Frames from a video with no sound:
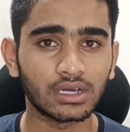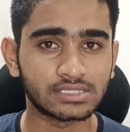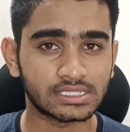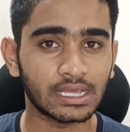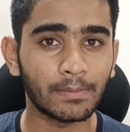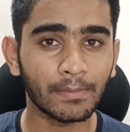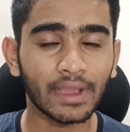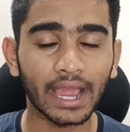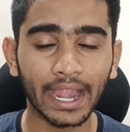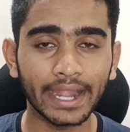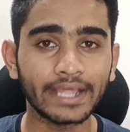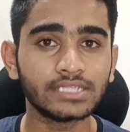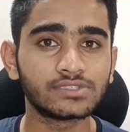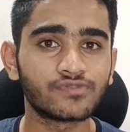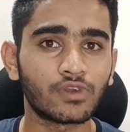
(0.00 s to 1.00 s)
some
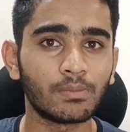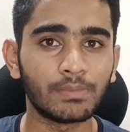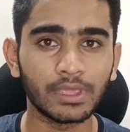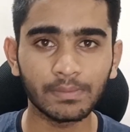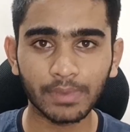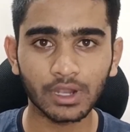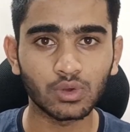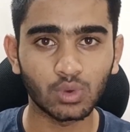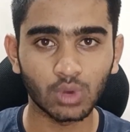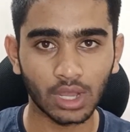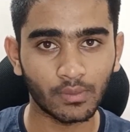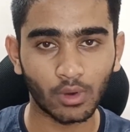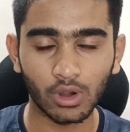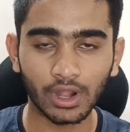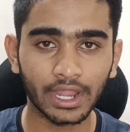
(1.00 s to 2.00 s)
guidance from people who have
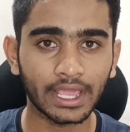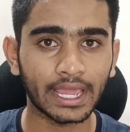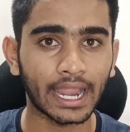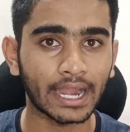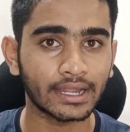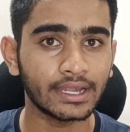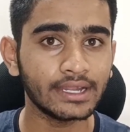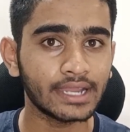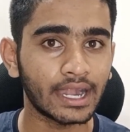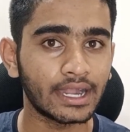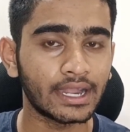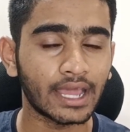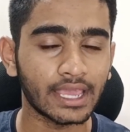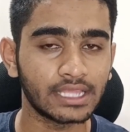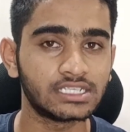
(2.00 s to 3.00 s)
already cracked it,
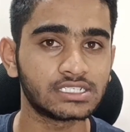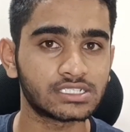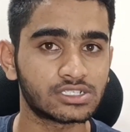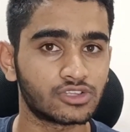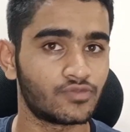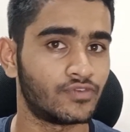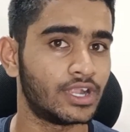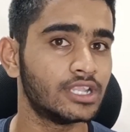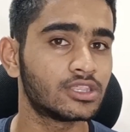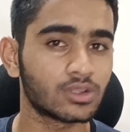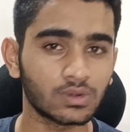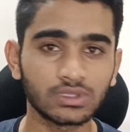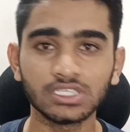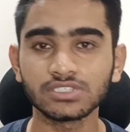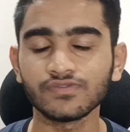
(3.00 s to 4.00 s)
and I just went
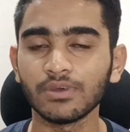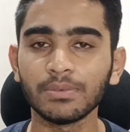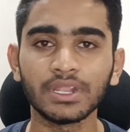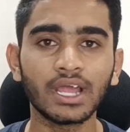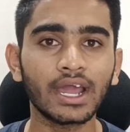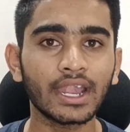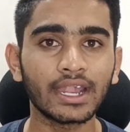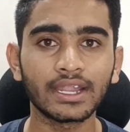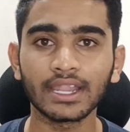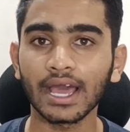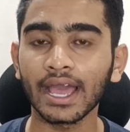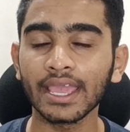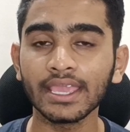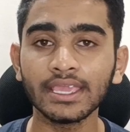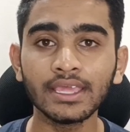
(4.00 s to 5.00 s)
through this webinar and
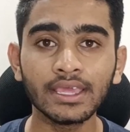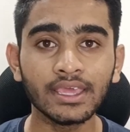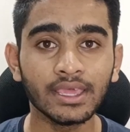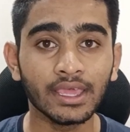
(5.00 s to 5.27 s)
I